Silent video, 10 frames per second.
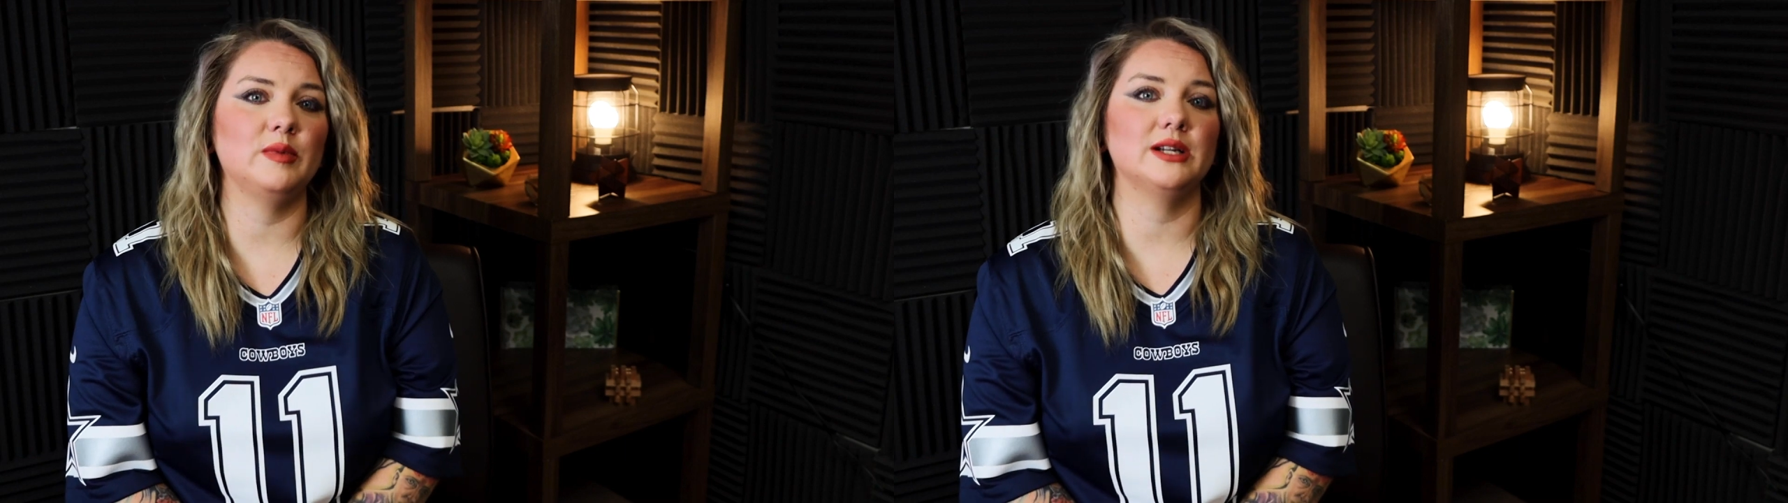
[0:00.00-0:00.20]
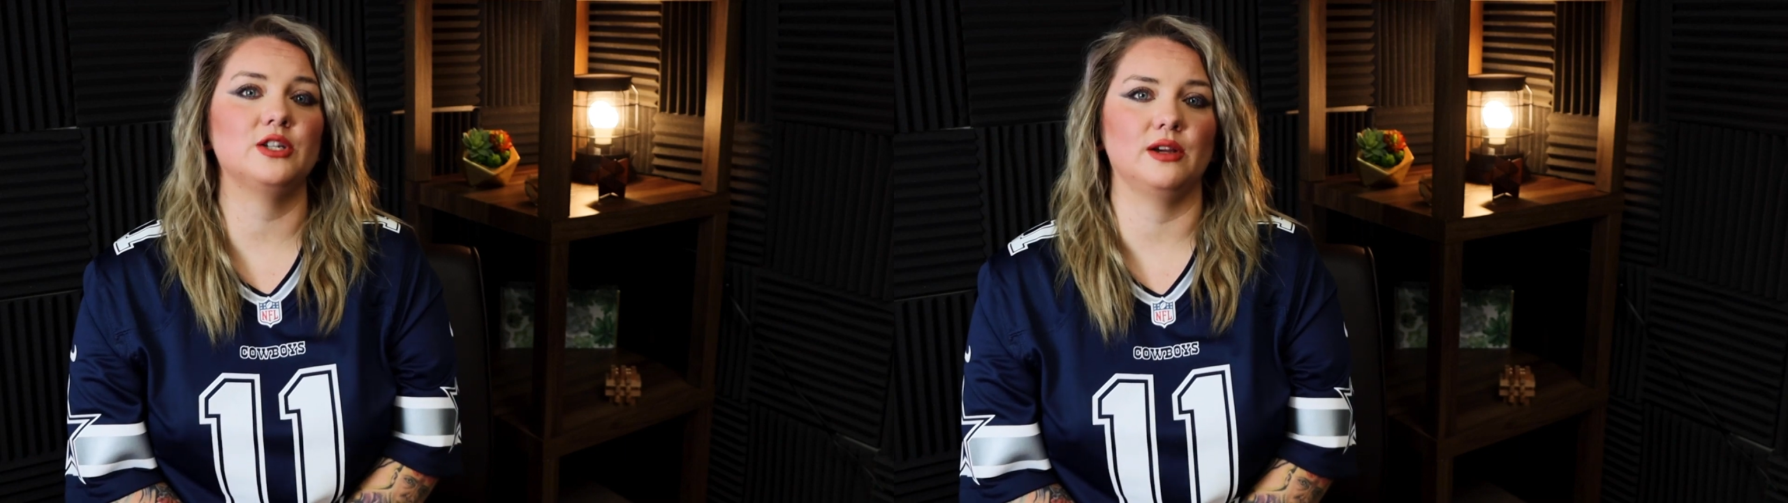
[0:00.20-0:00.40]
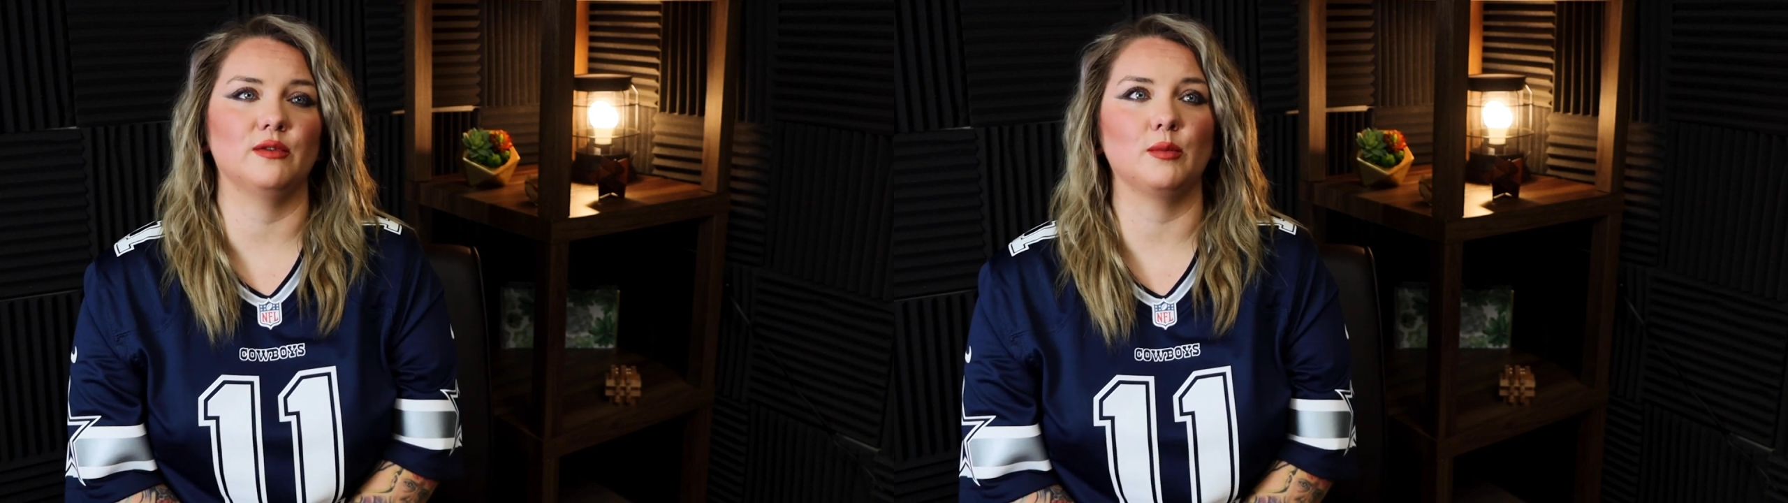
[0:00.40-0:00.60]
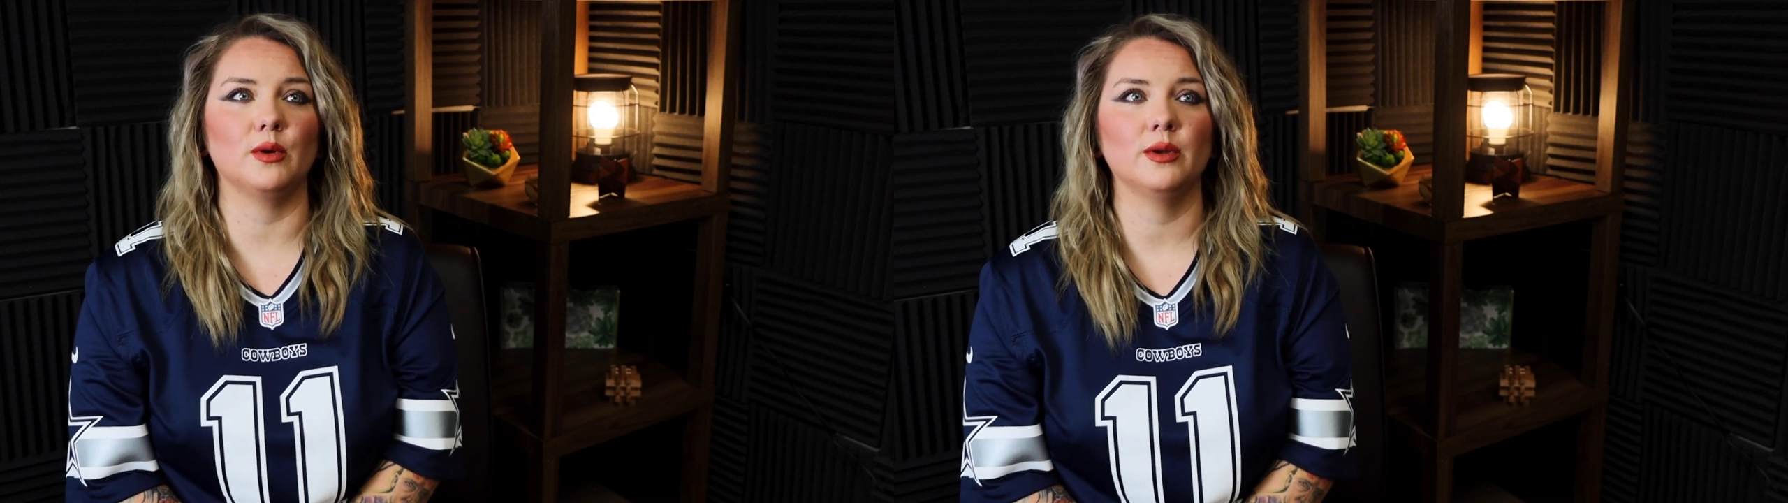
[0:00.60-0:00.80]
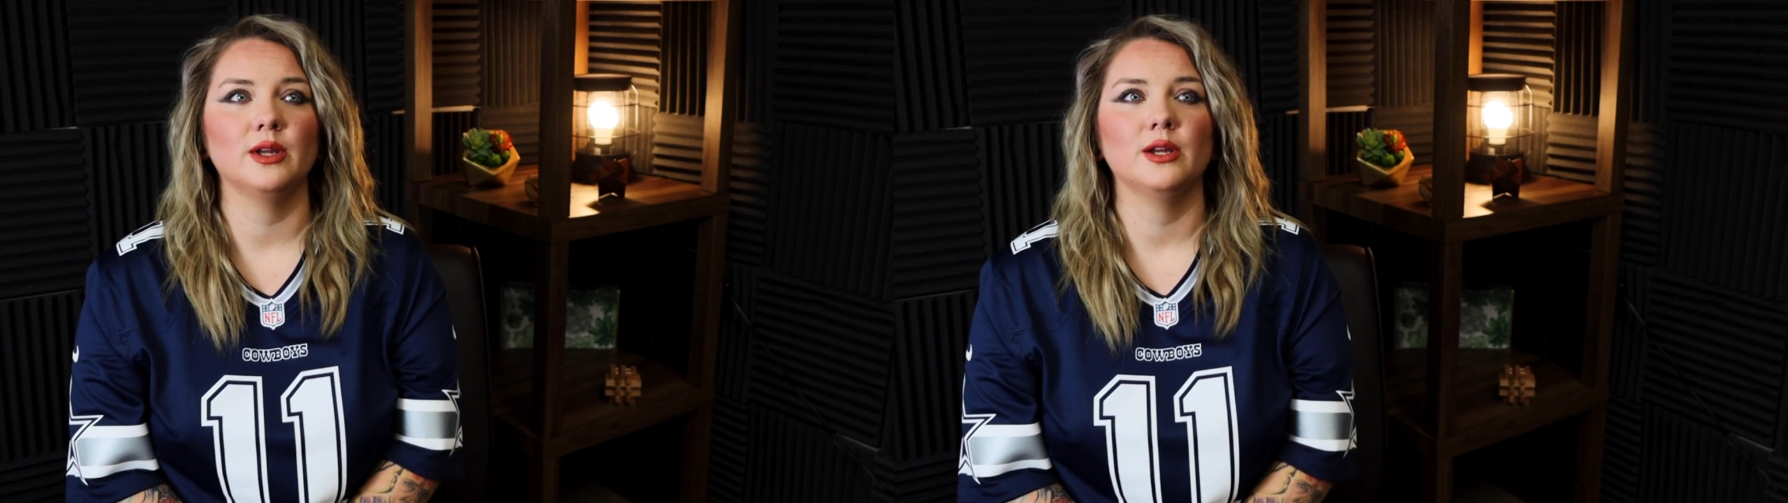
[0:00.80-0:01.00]
be
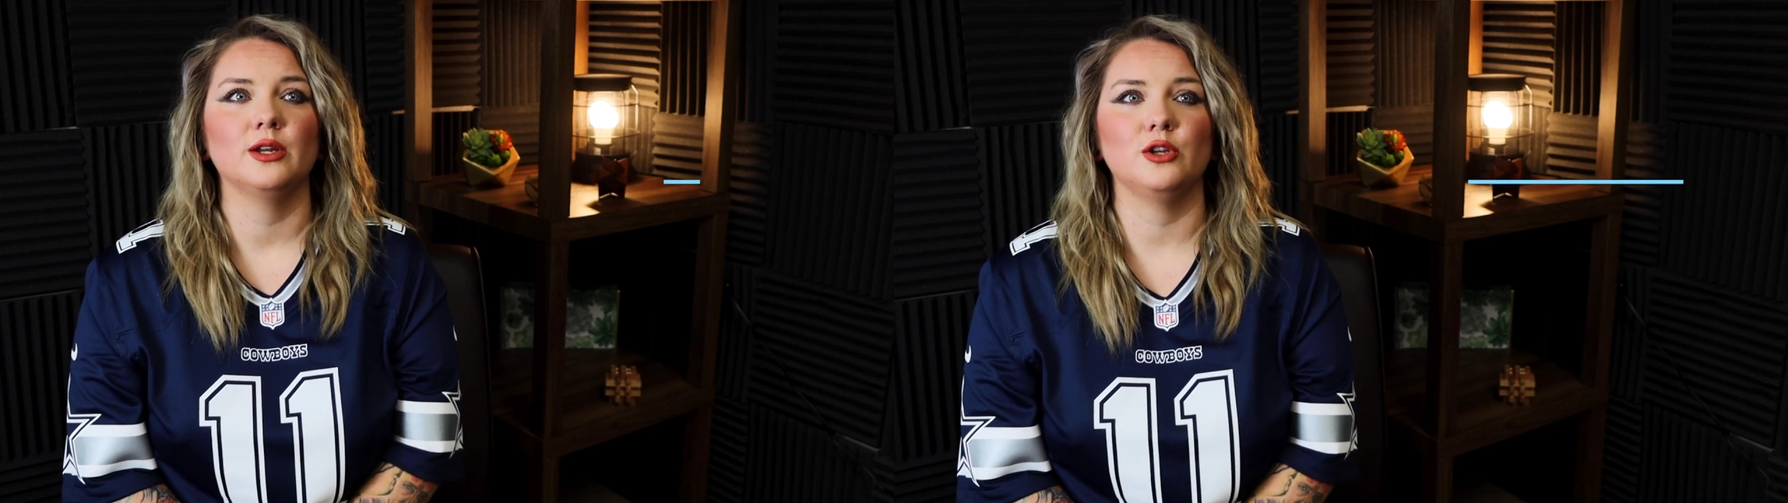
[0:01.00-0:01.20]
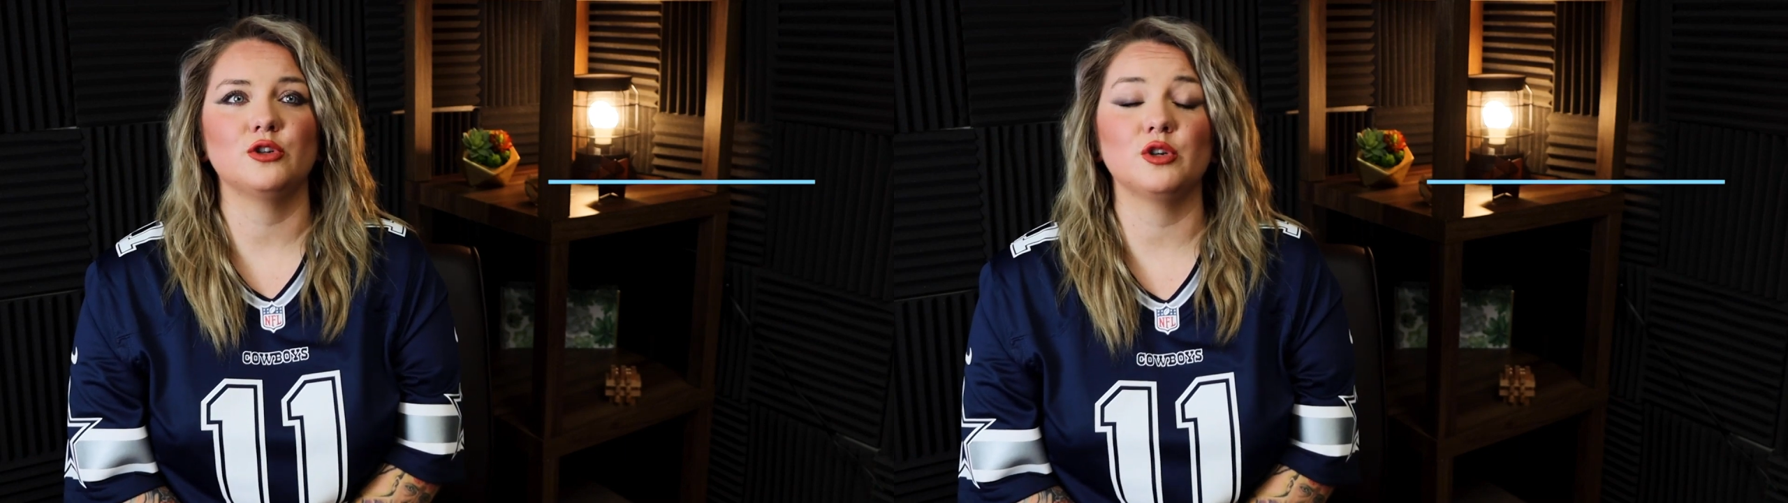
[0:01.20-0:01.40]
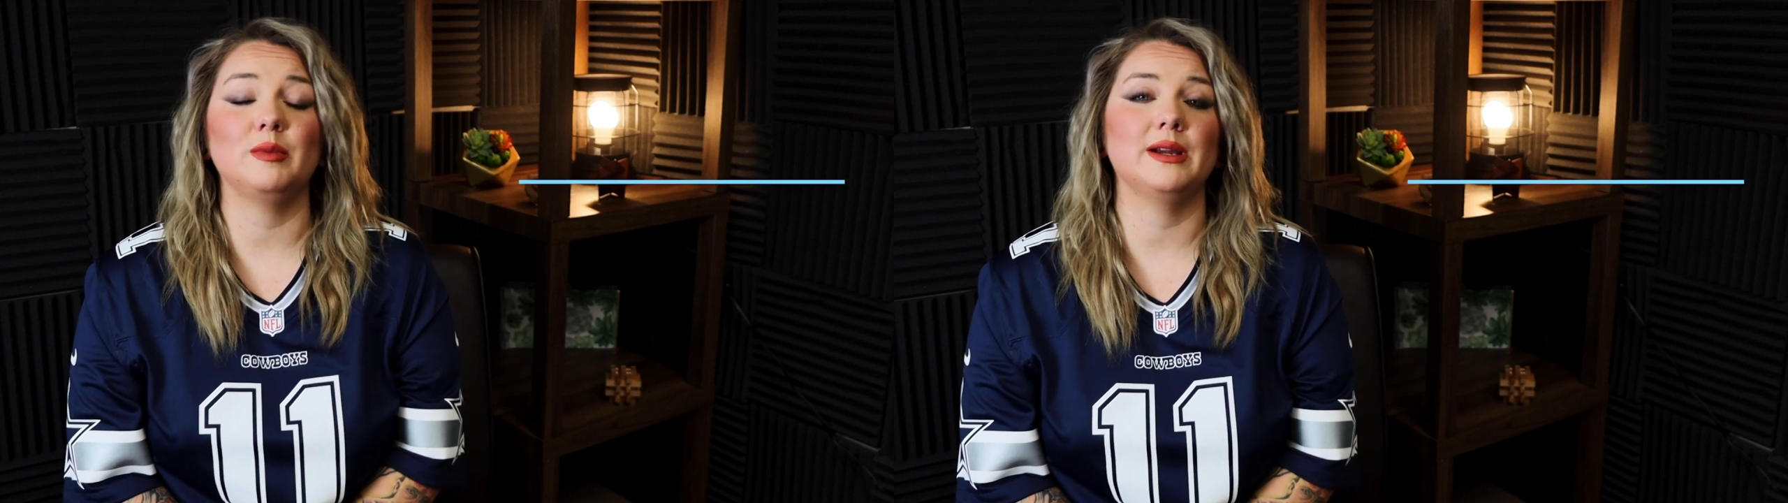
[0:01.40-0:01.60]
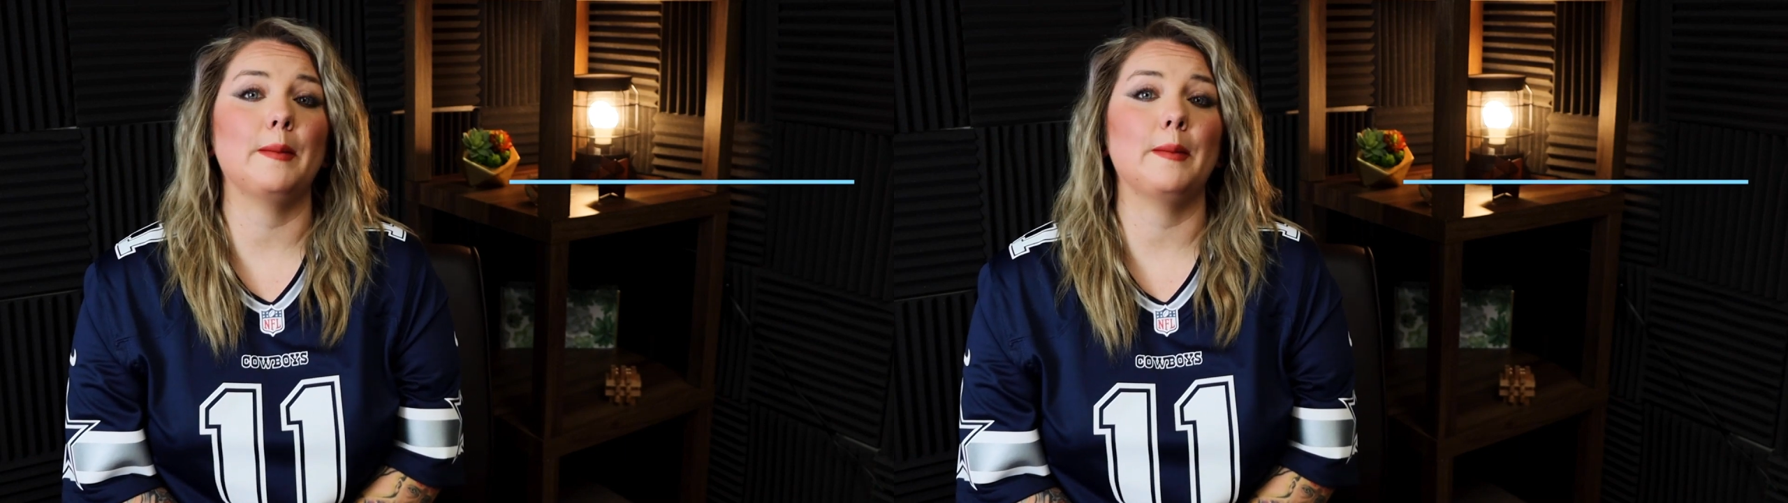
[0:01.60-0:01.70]
achievable. You should be